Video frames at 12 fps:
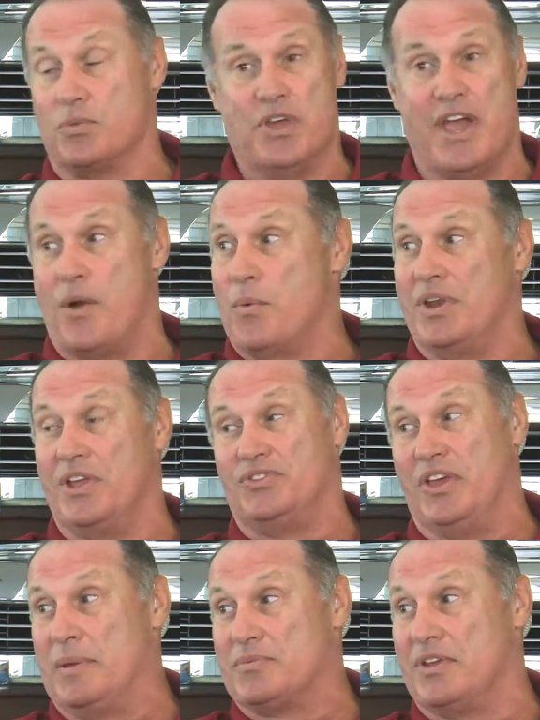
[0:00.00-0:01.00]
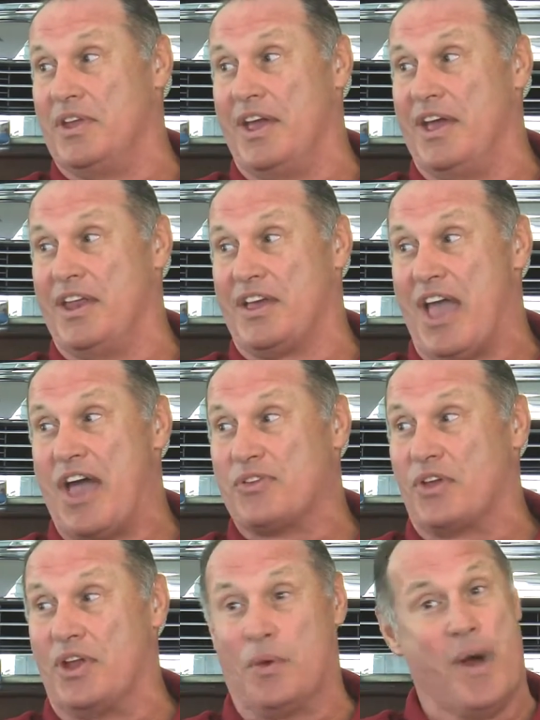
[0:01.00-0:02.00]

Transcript: When you got winning teams in the, in the Catholic League,